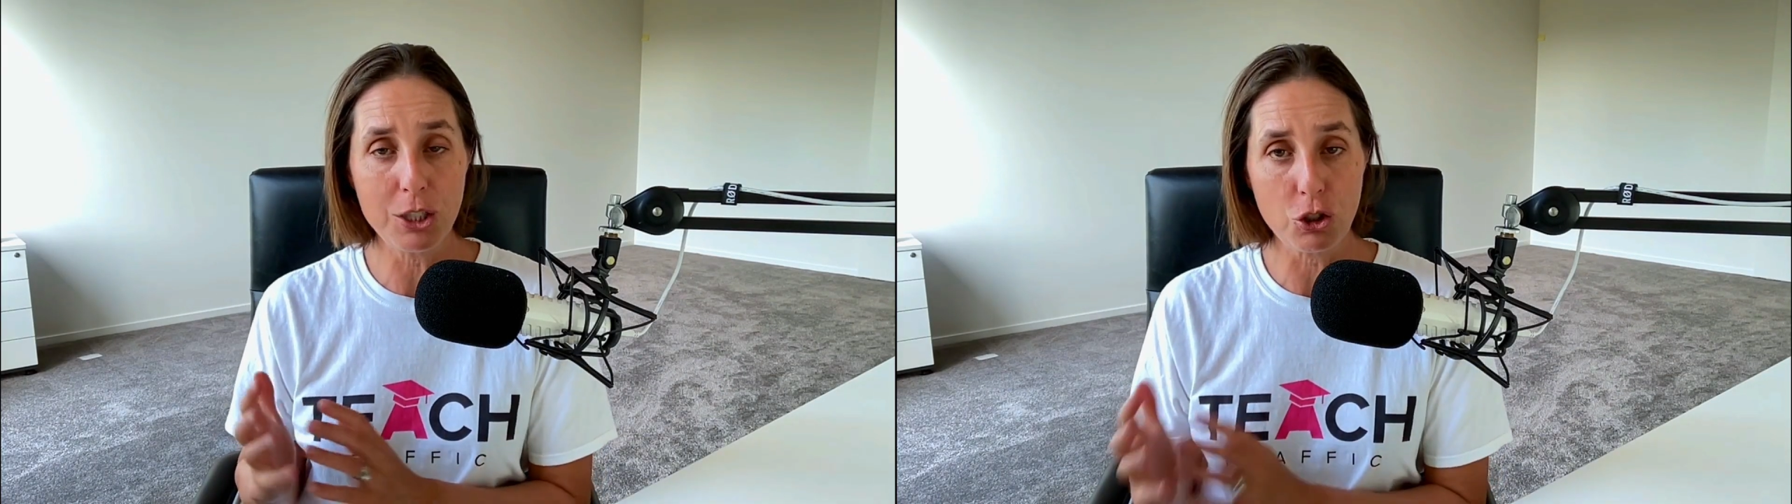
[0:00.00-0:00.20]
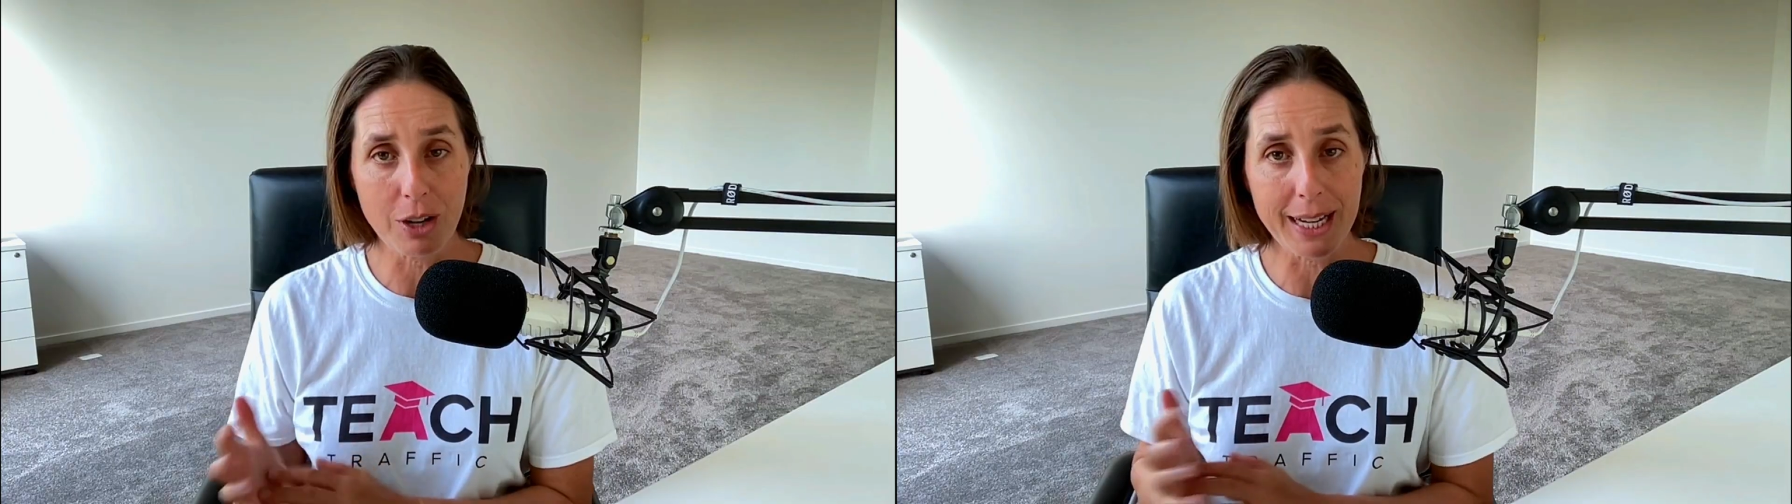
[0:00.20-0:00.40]

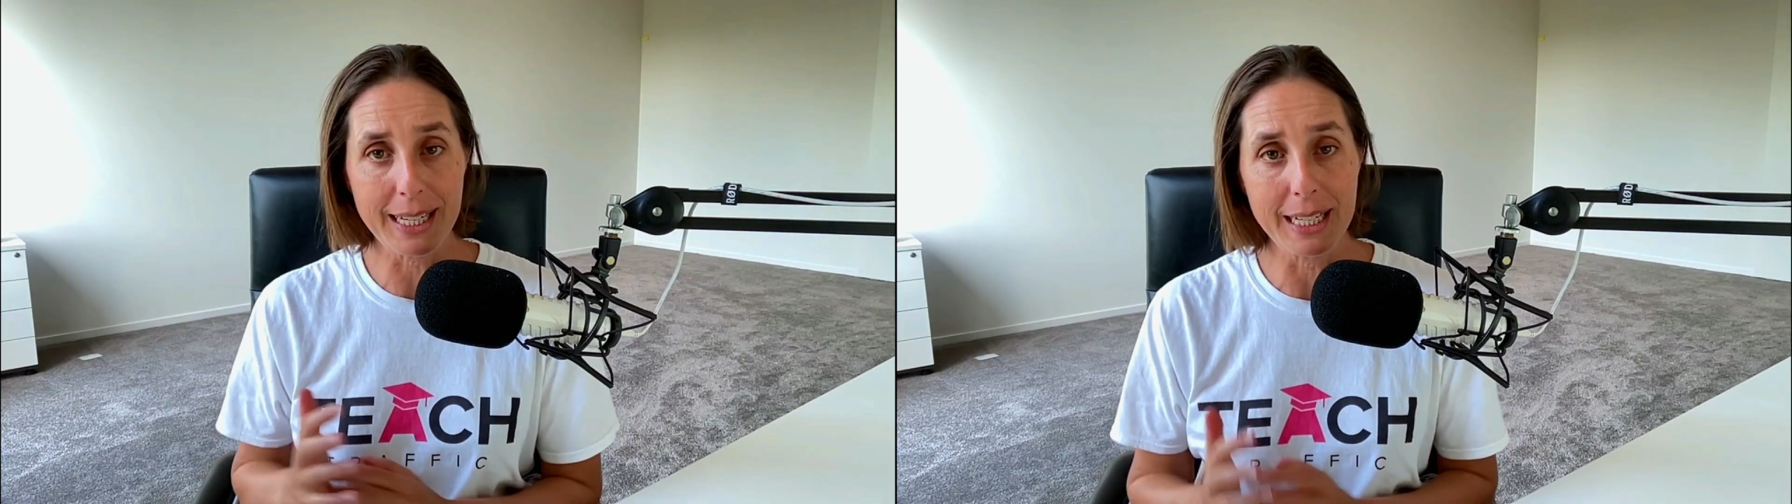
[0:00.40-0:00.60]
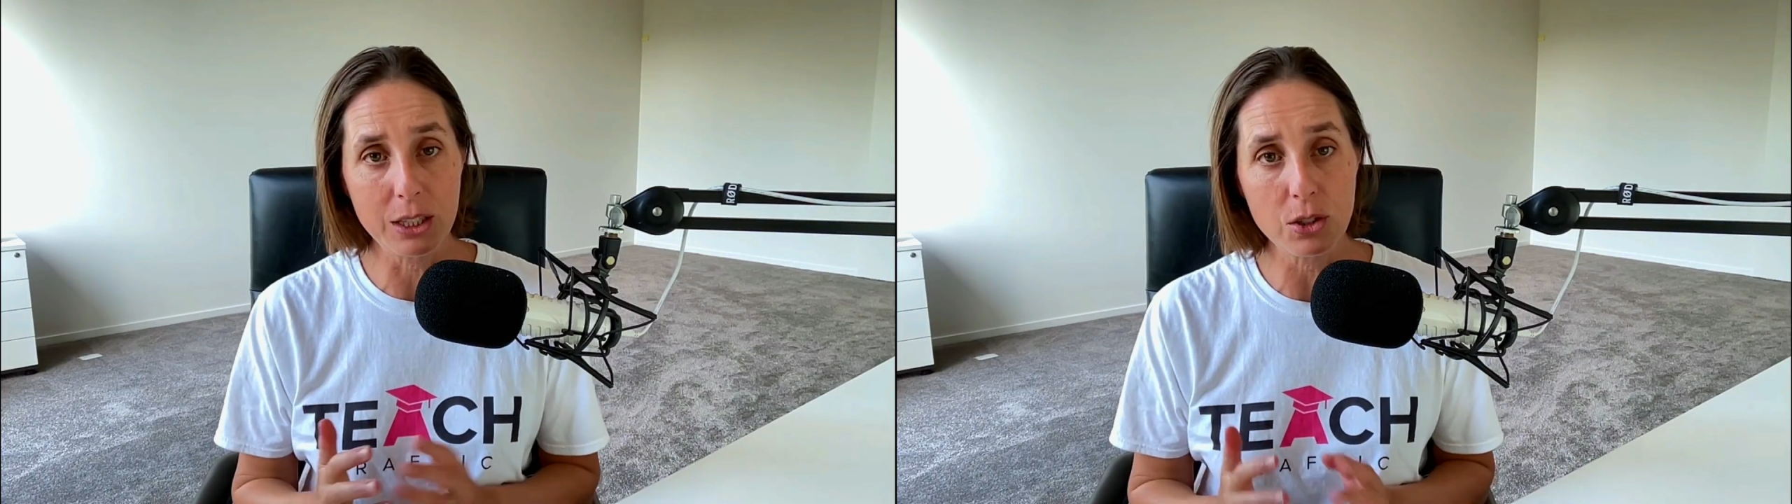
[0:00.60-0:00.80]

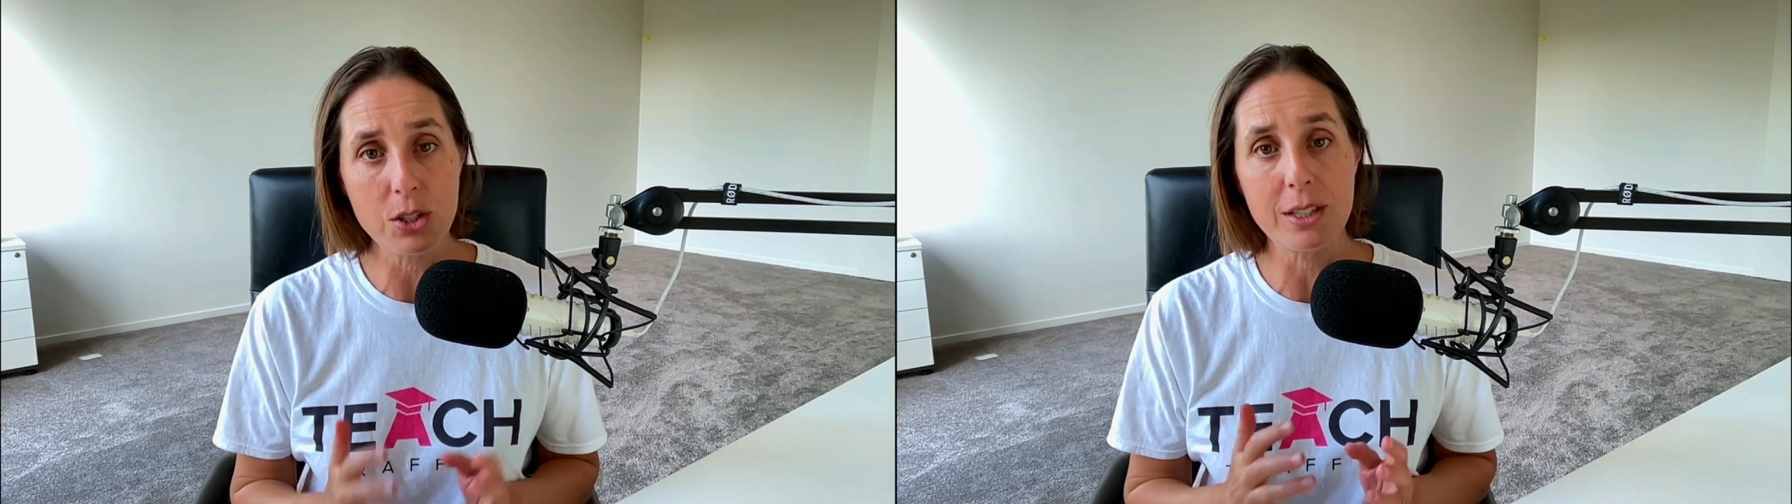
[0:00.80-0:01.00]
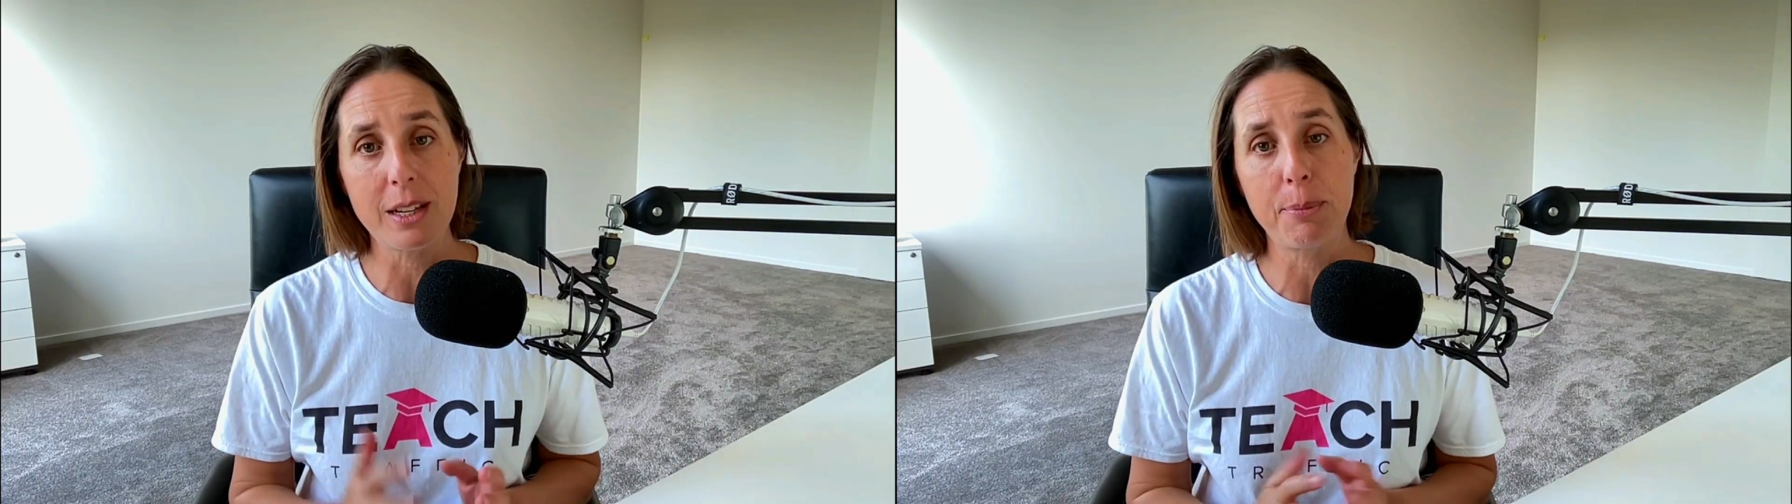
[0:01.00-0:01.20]
tracking those
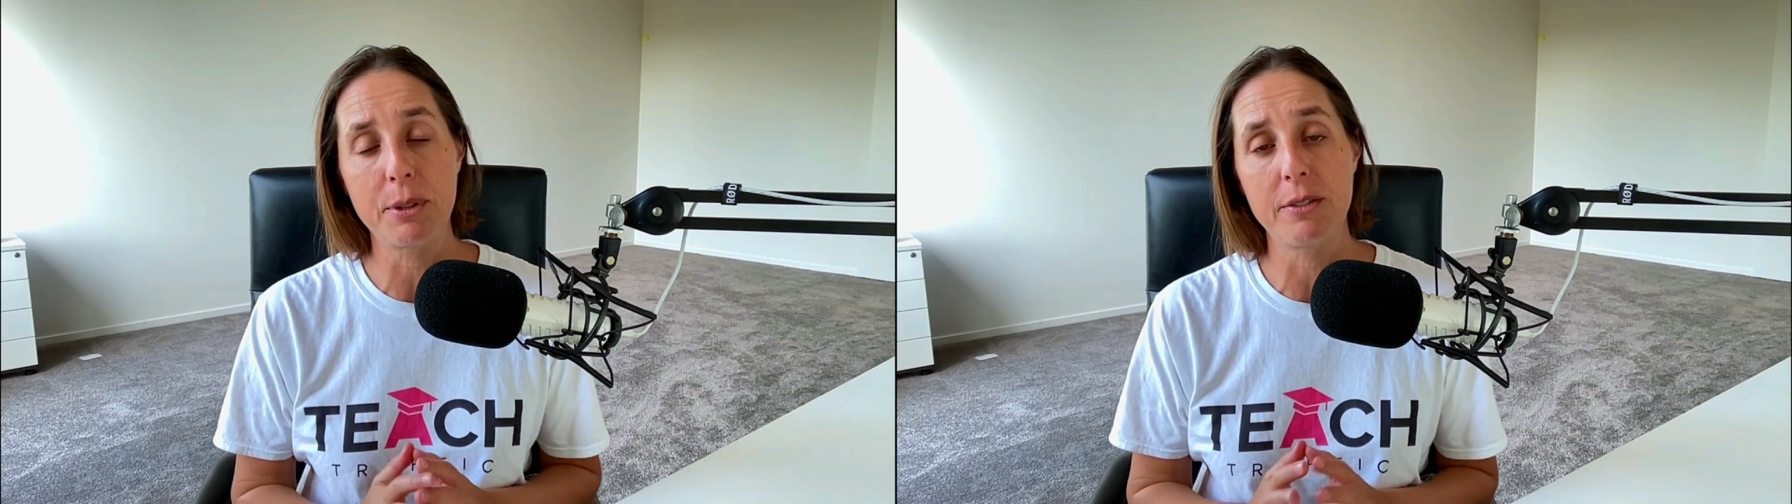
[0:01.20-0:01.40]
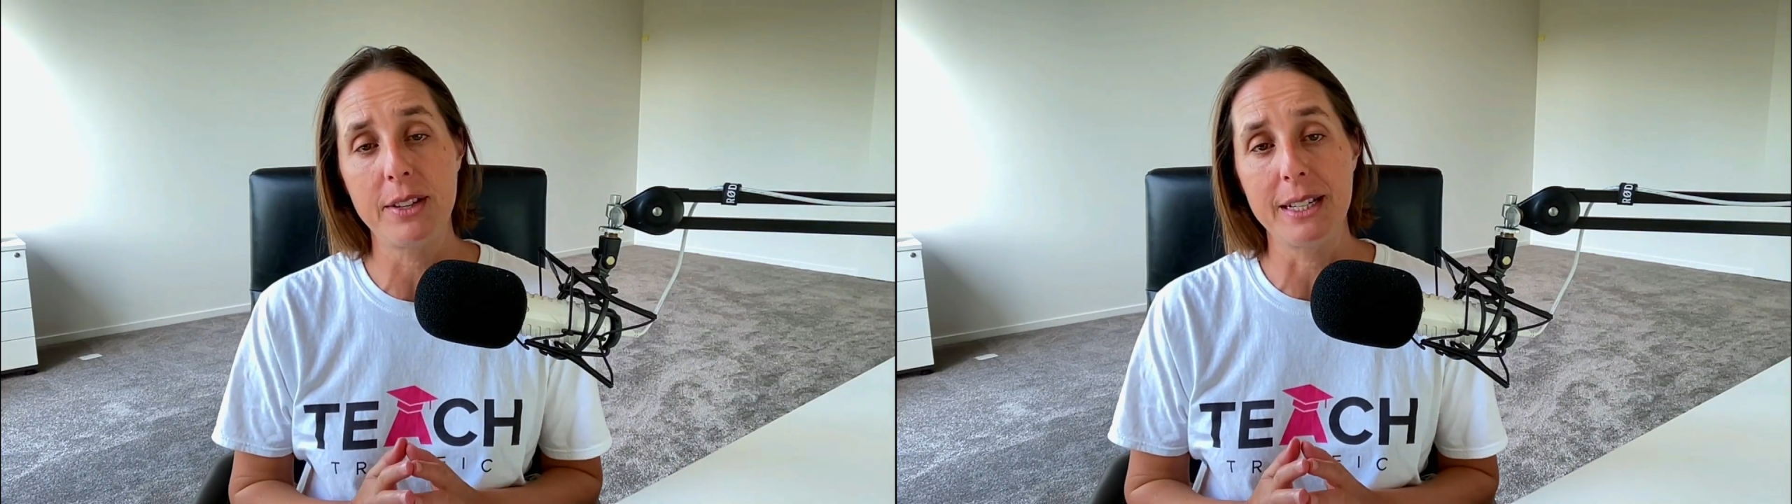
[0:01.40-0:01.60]
separate
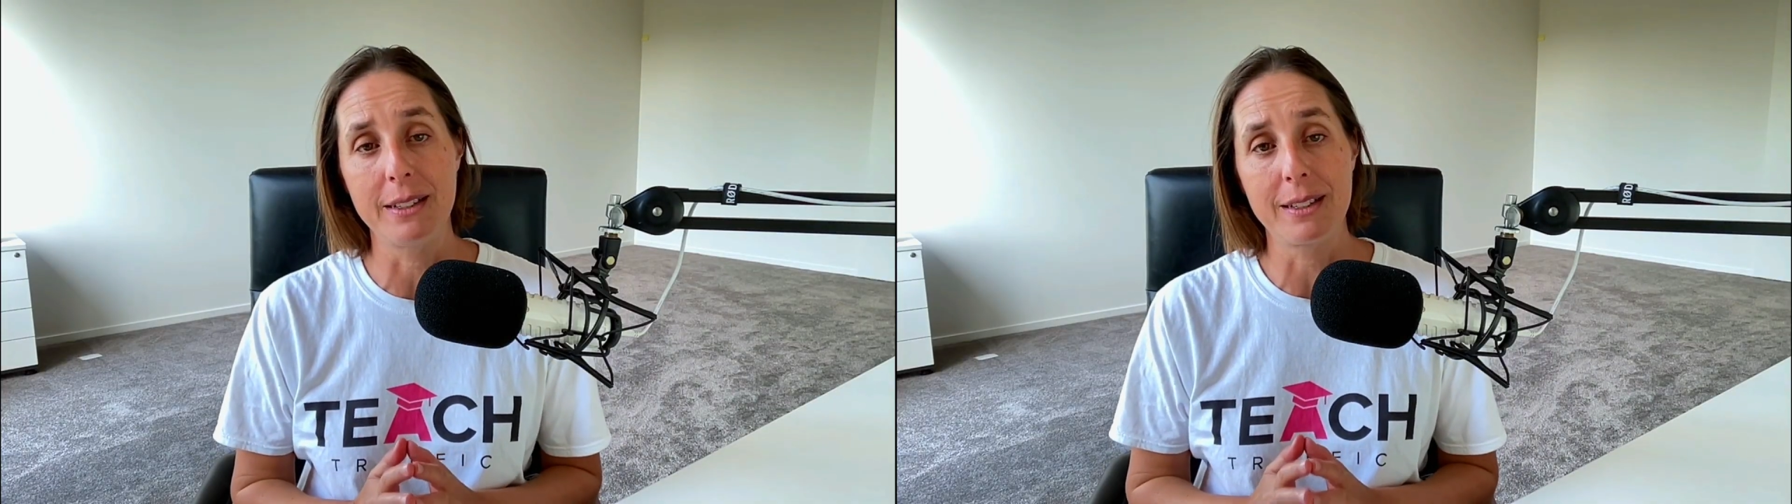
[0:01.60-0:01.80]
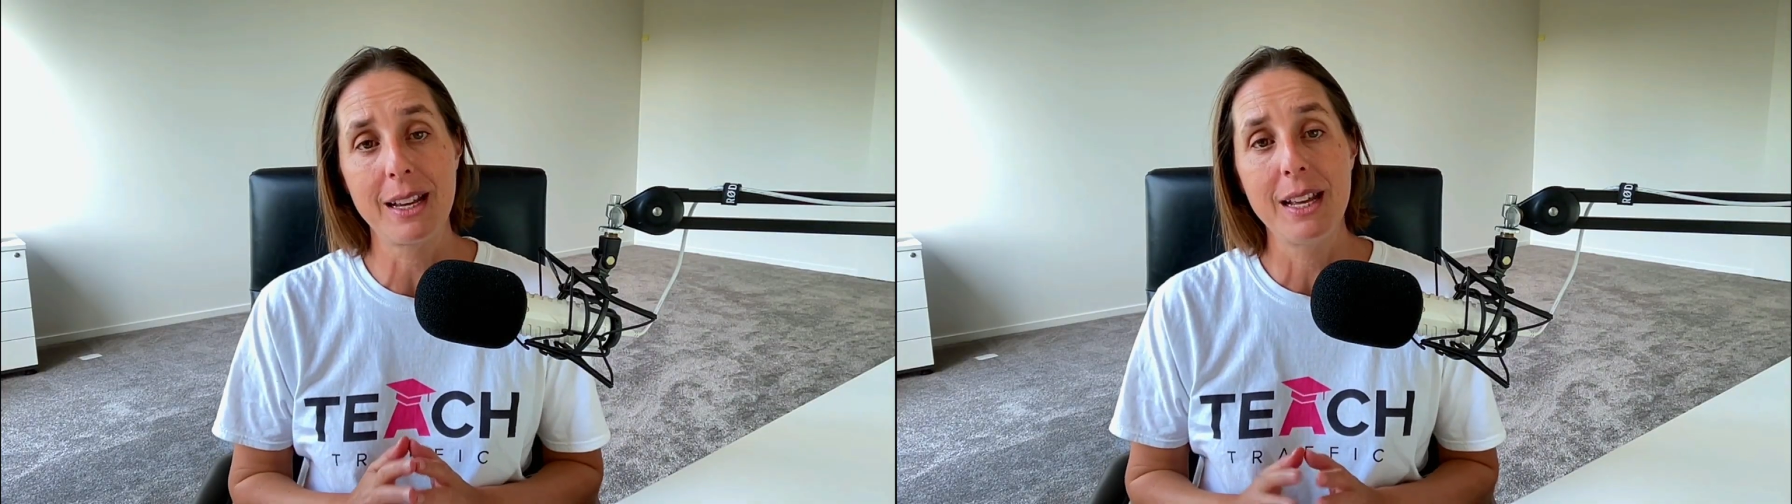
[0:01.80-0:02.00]
events,